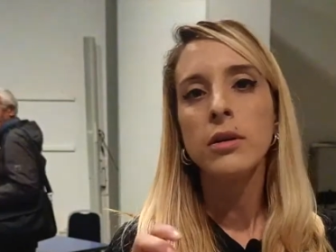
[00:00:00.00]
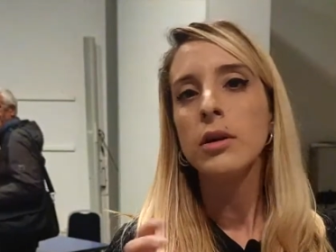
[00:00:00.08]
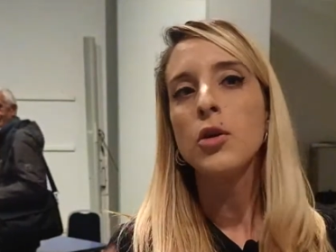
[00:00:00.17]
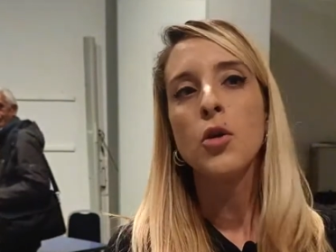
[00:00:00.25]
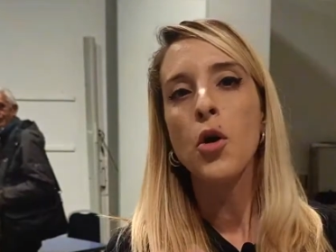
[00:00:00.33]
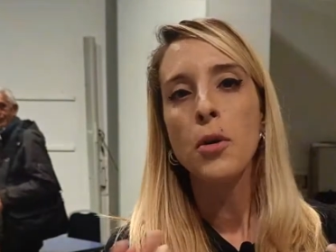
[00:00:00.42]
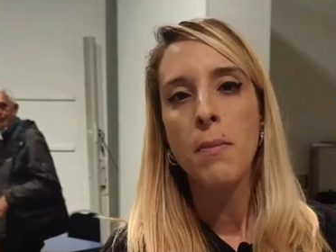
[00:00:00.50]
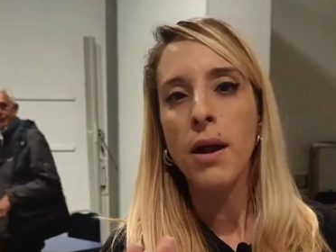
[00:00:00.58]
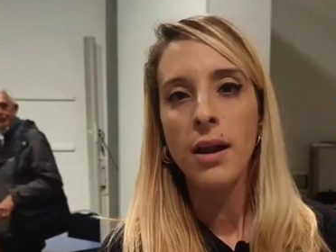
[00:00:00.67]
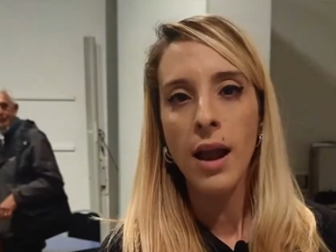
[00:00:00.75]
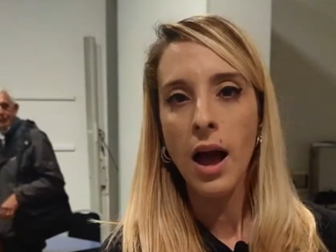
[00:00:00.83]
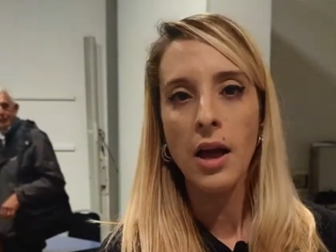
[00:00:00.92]

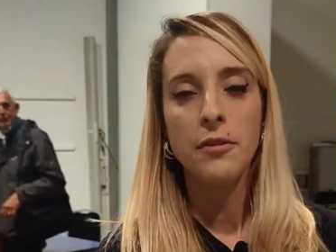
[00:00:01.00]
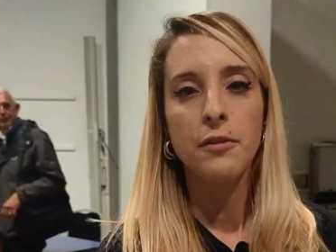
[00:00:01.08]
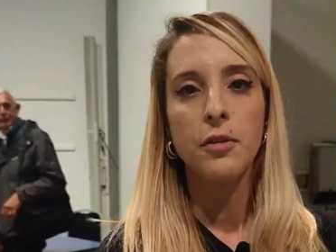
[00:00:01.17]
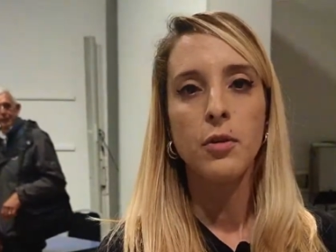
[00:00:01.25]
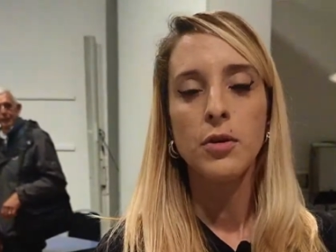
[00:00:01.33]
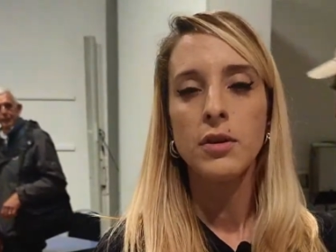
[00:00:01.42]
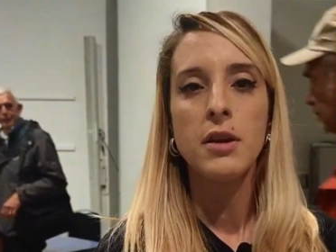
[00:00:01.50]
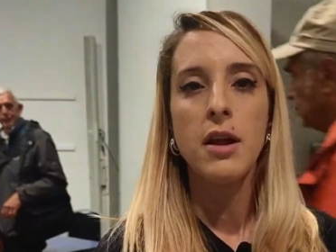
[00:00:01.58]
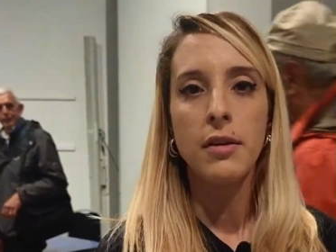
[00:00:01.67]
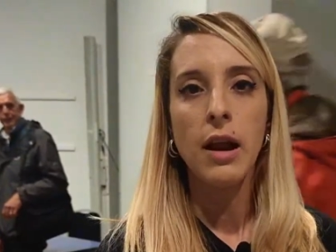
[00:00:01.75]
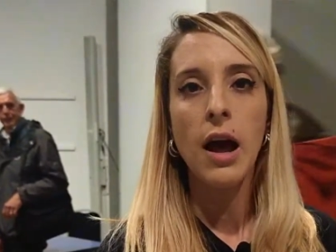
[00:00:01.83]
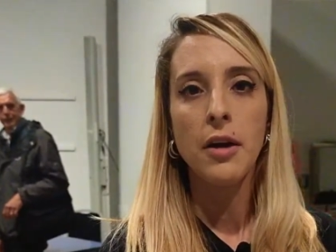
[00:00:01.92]
normal life,
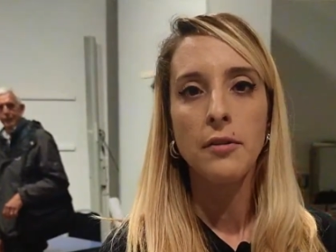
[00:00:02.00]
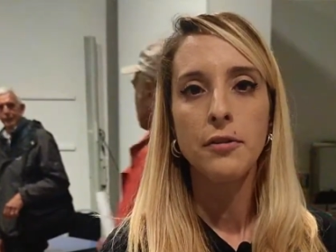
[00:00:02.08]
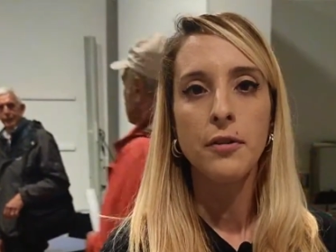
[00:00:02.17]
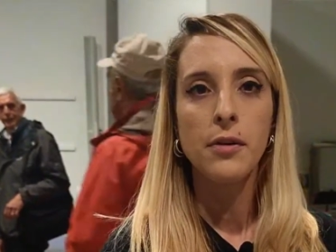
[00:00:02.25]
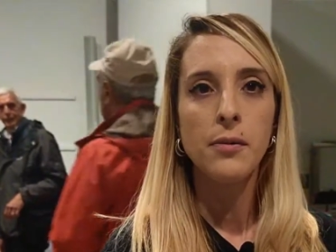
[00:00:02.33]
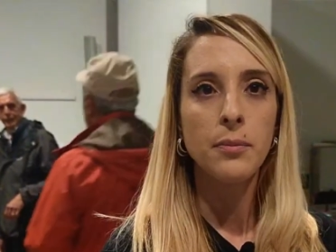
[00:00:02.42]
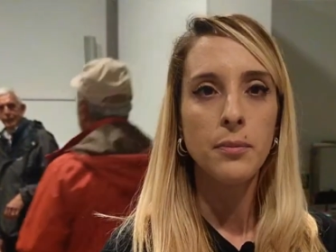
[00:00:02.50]
ordinary life?